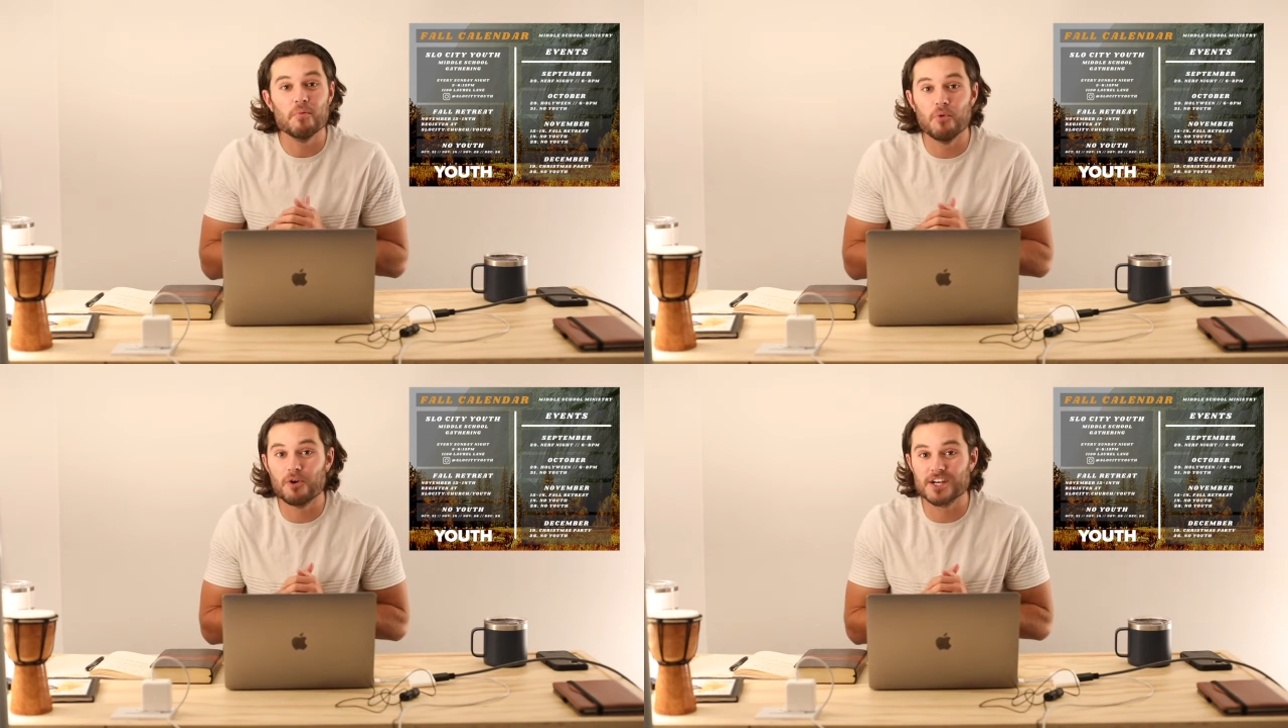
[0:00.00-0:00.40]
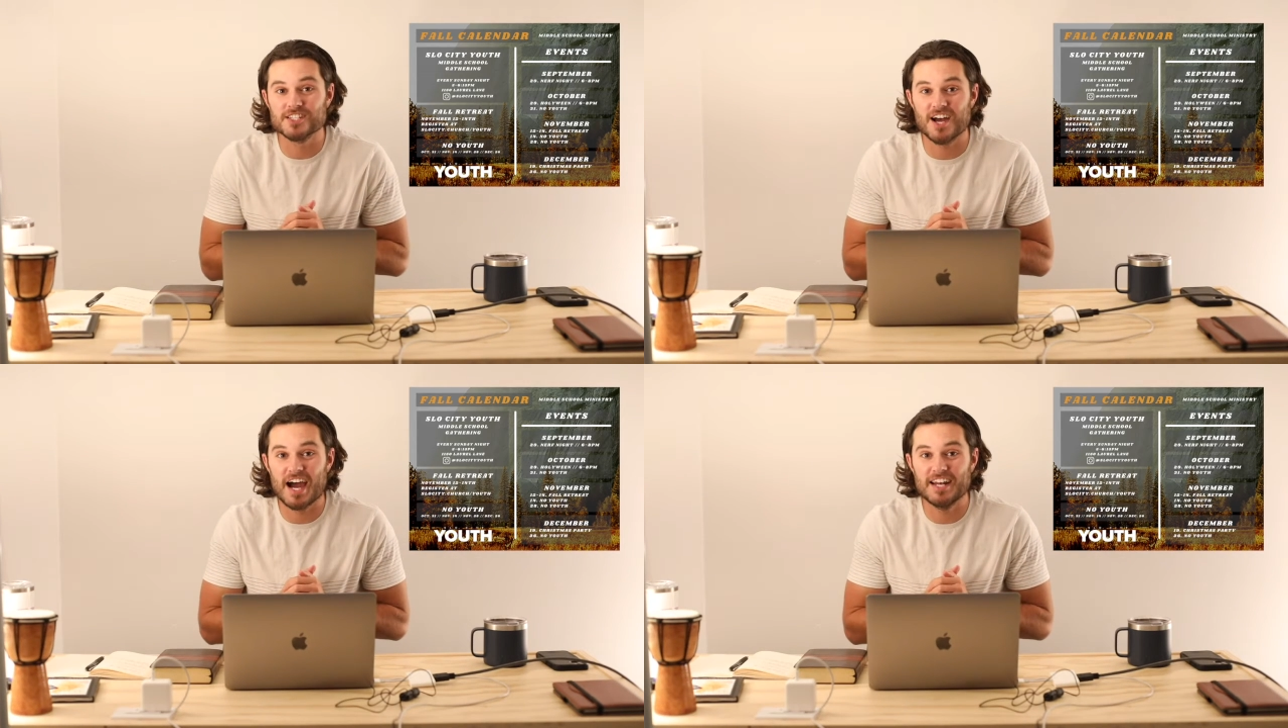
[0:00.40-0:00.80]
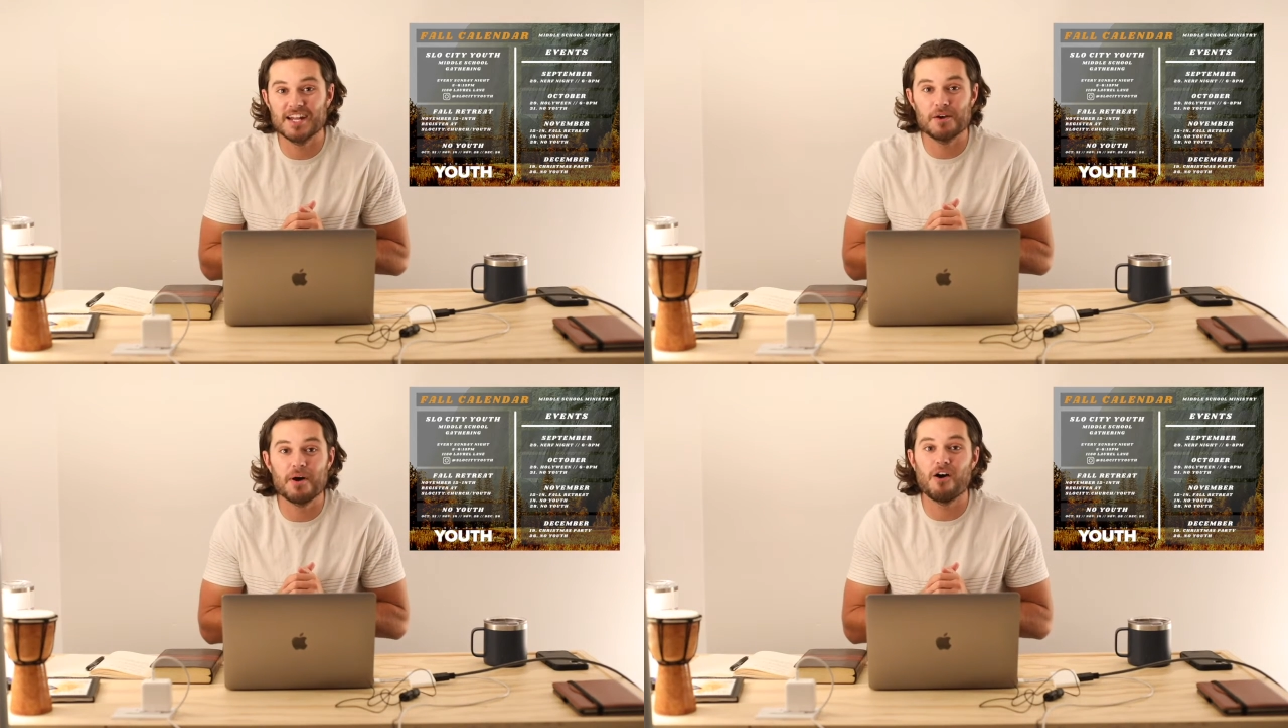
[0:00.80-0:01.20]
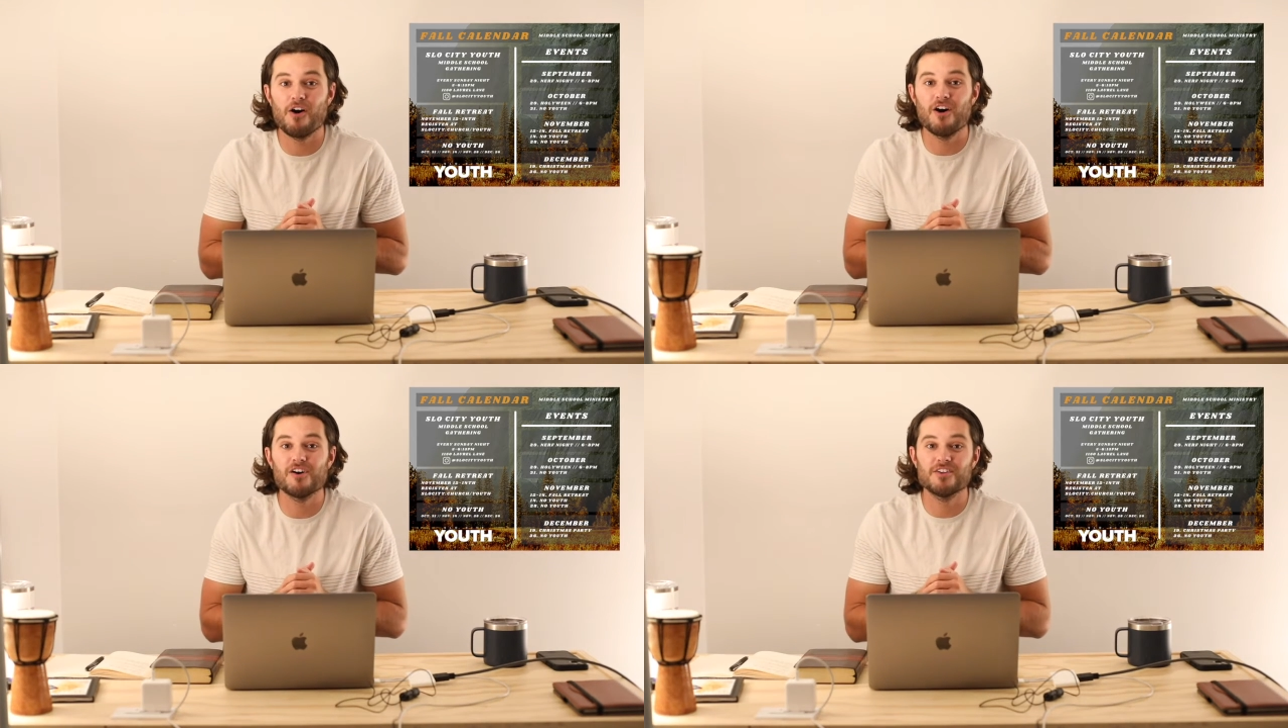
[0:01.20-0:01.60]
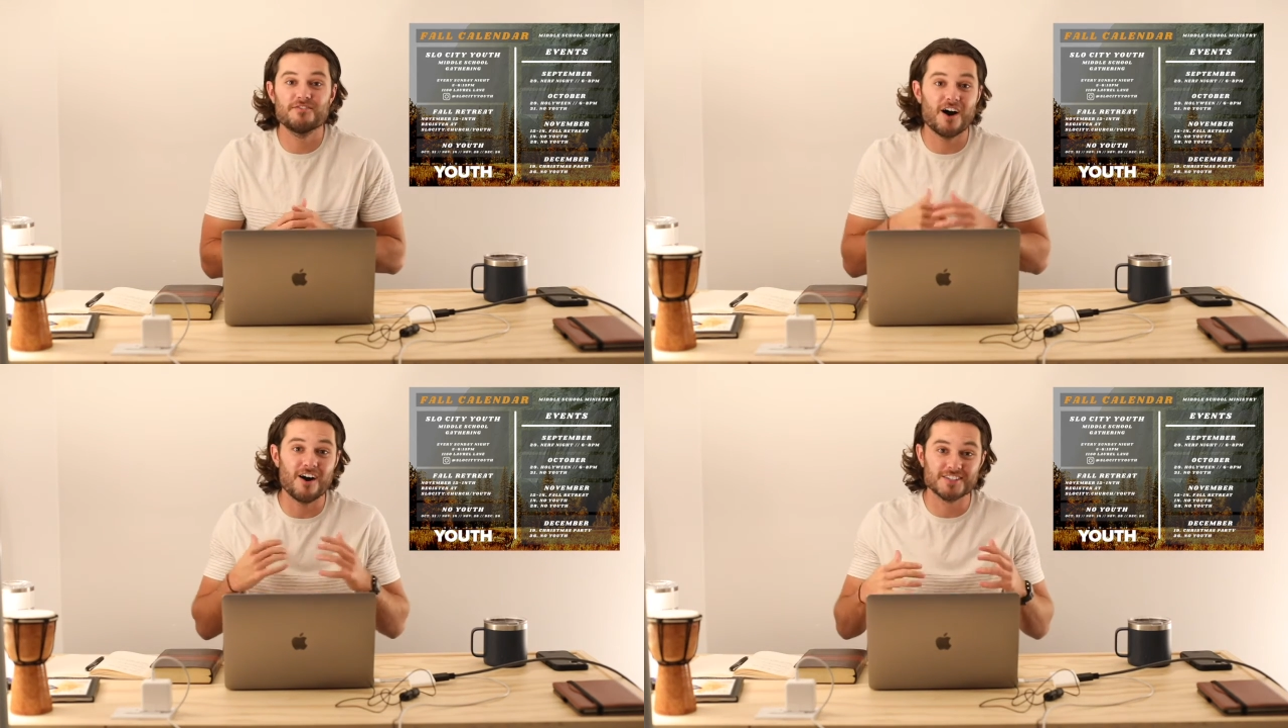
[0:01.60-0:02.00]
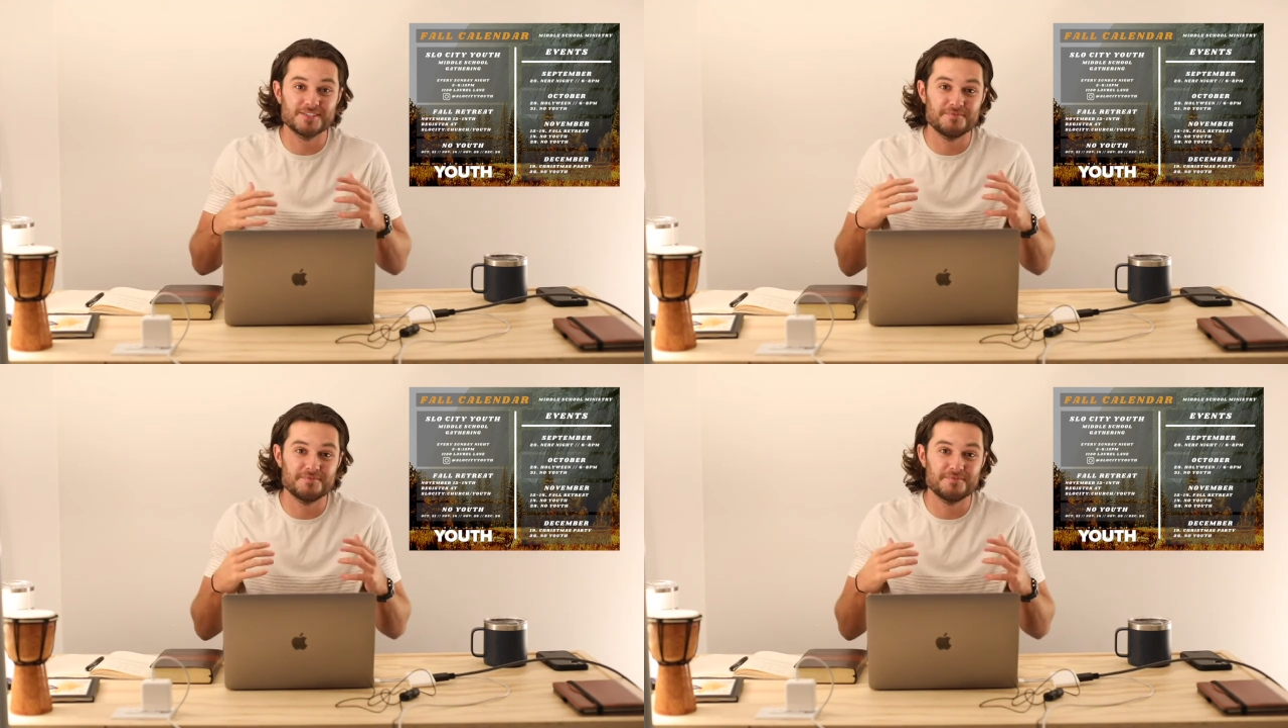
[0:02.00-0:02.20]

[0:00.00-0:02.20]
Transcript: more excited about all of the awesome